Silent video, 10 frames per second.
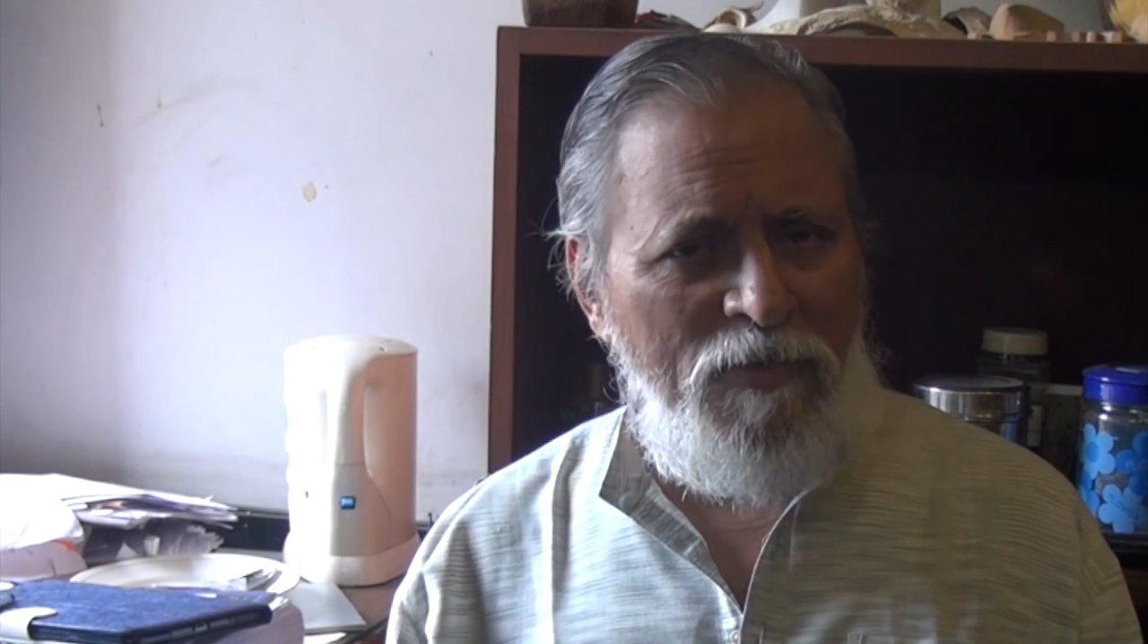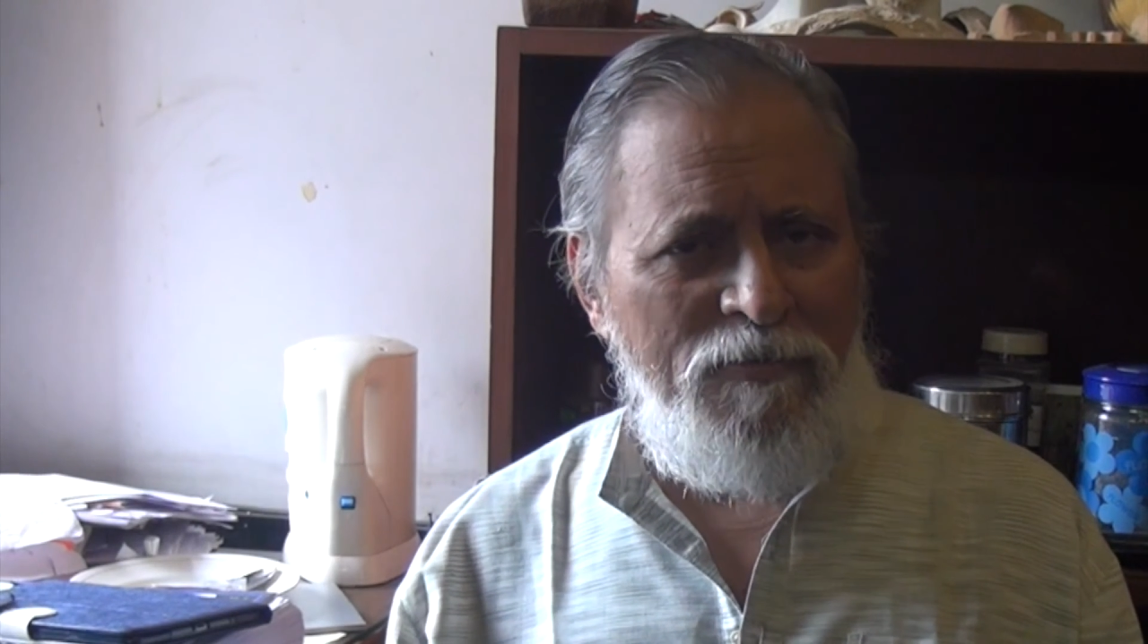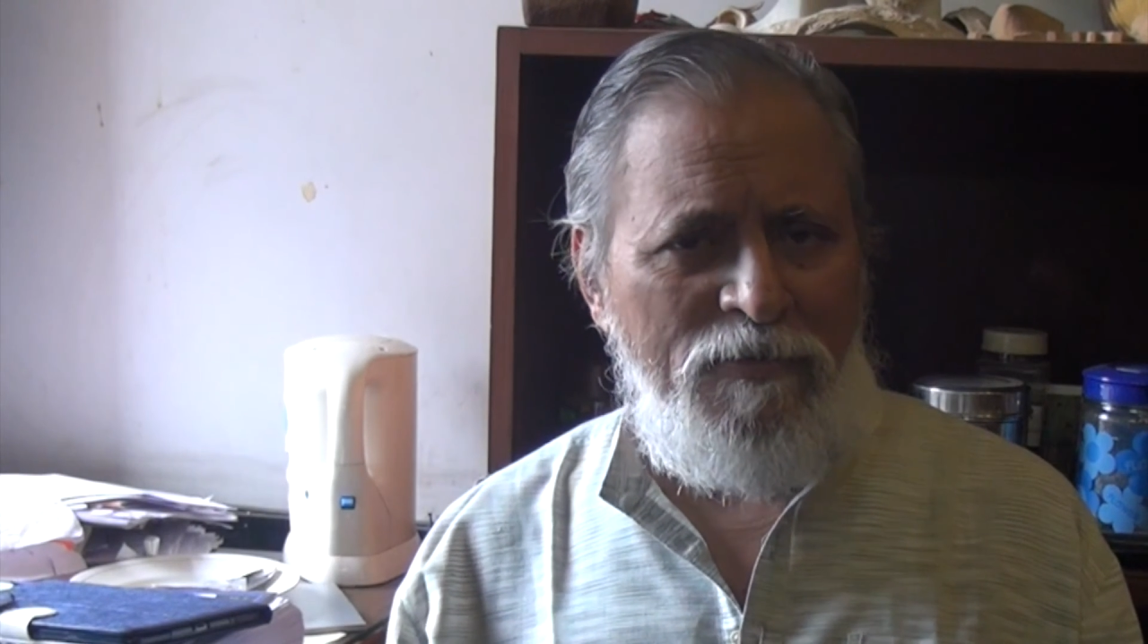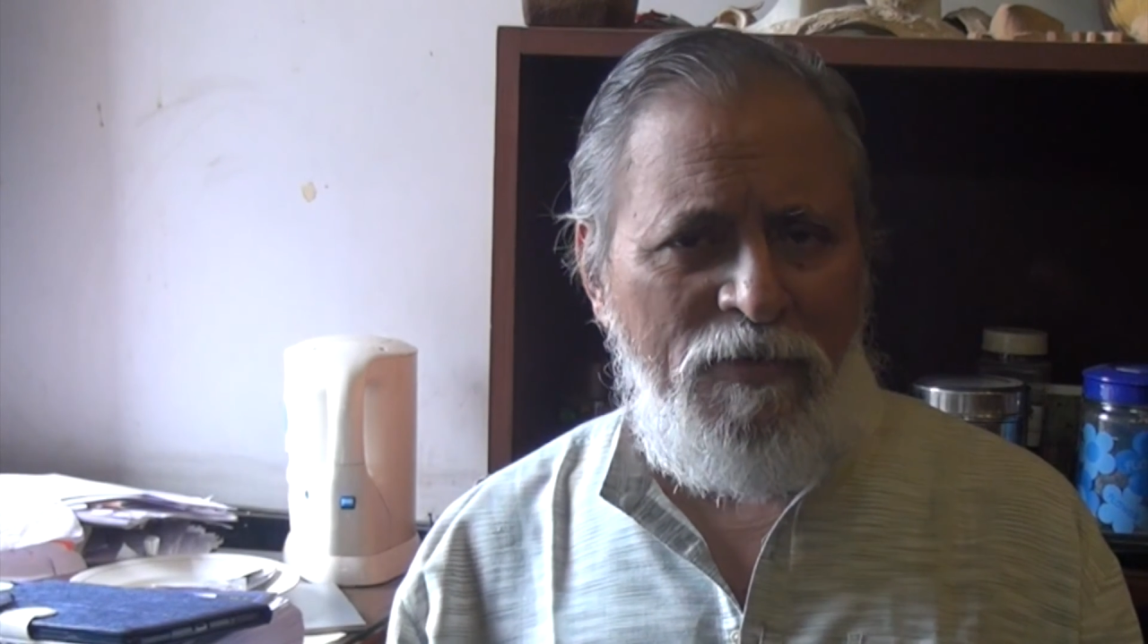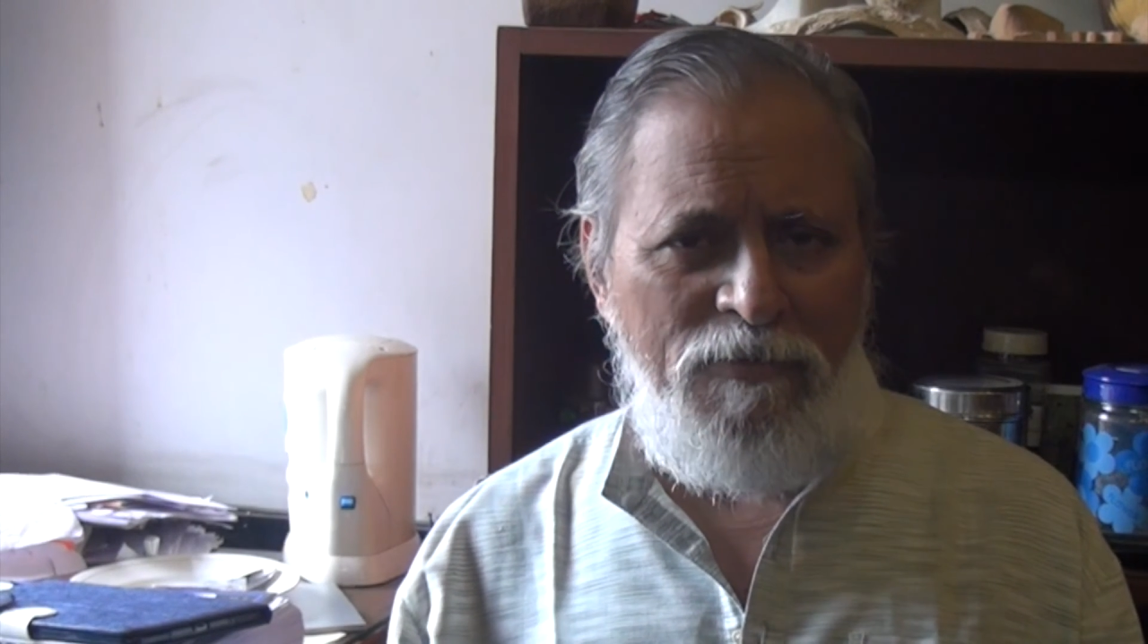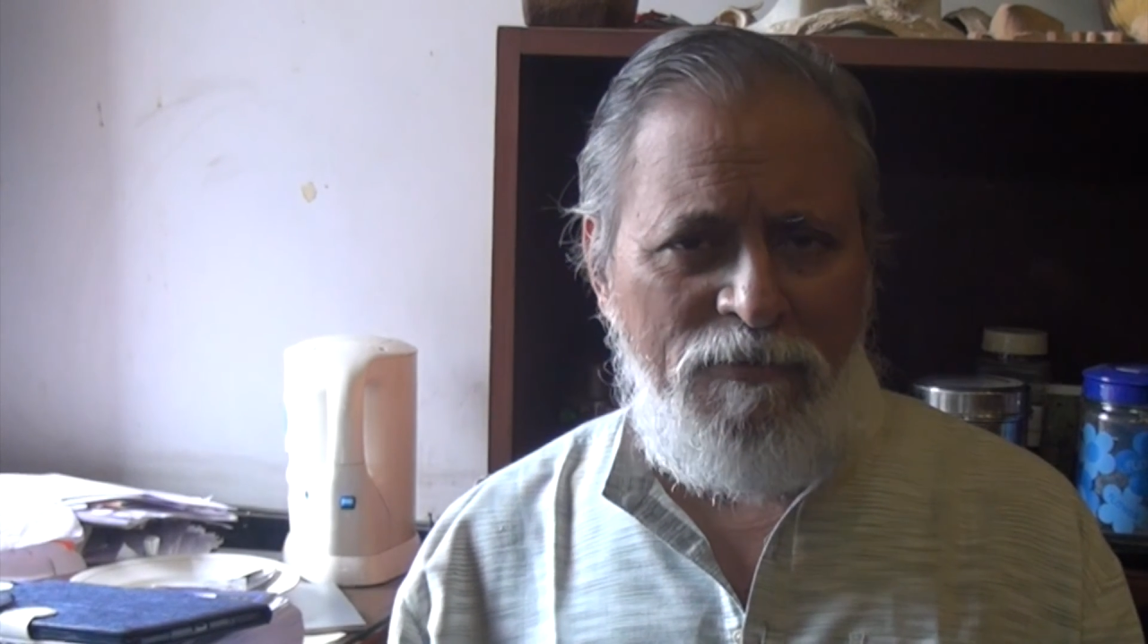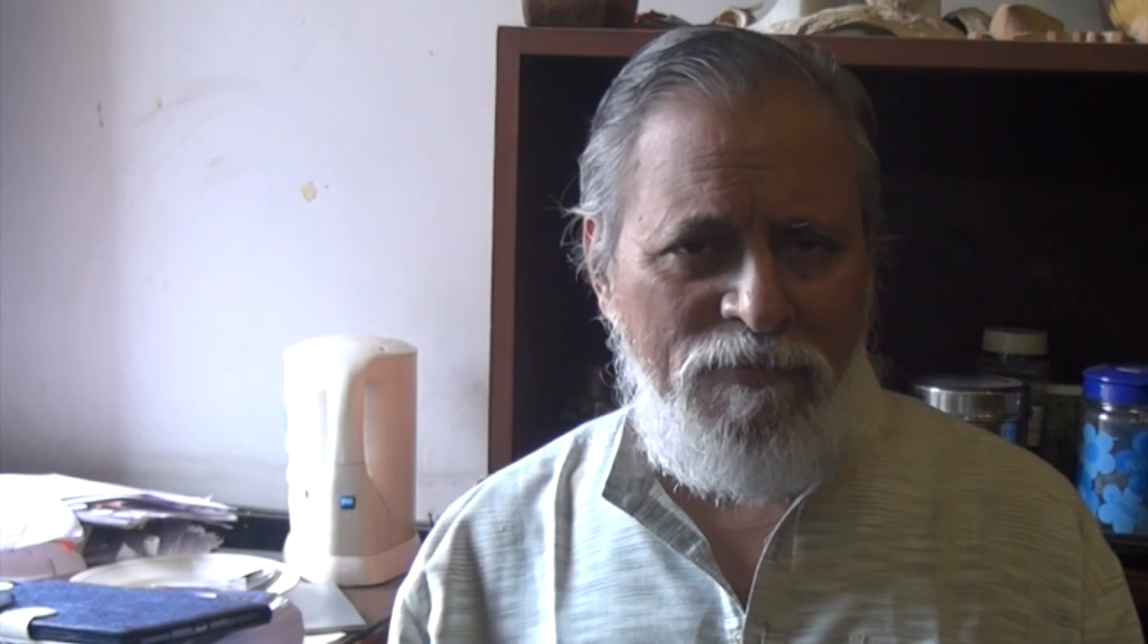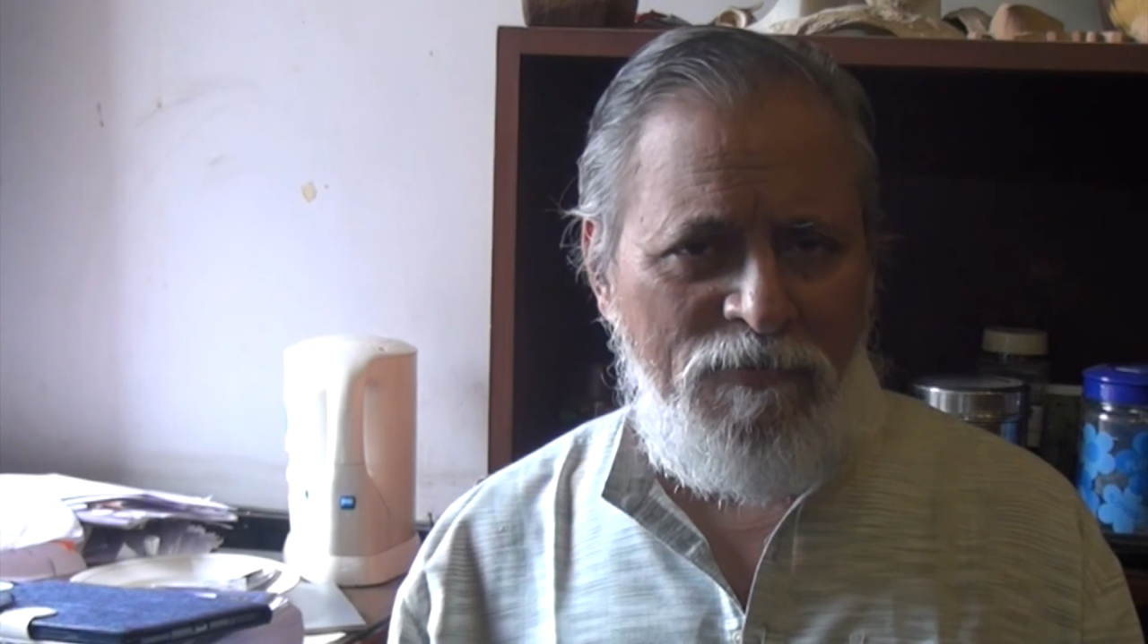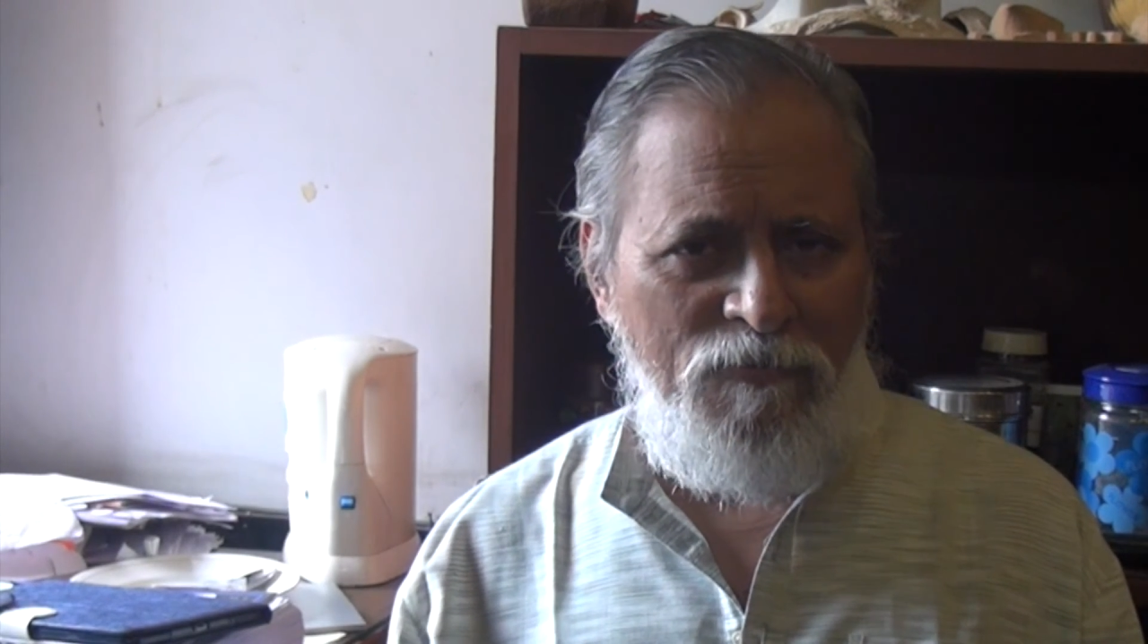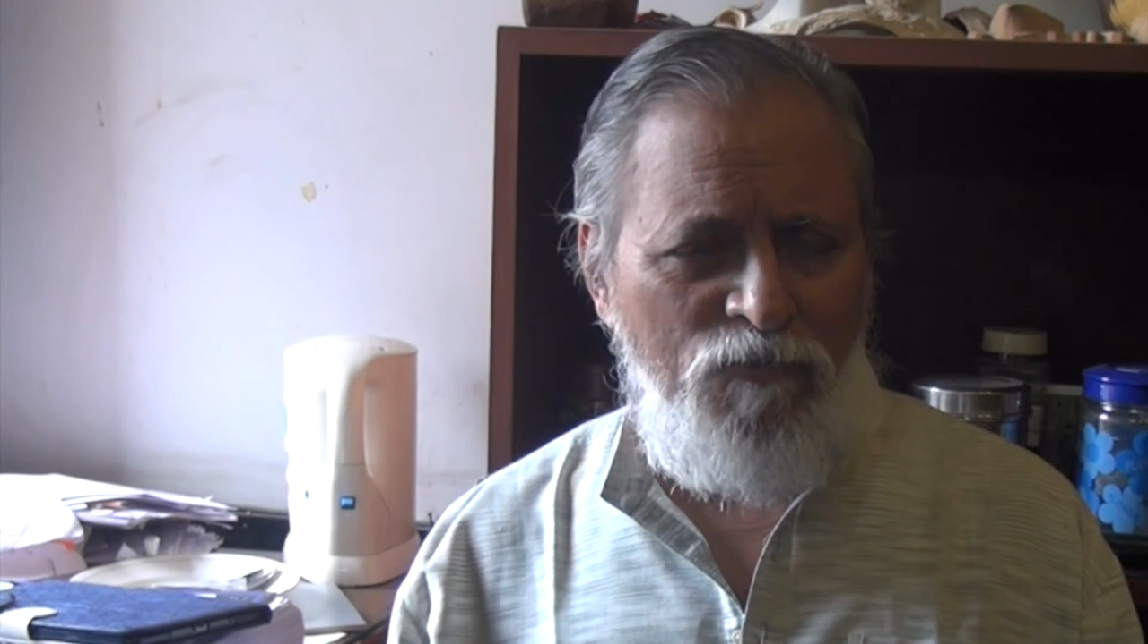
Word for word: centenarians.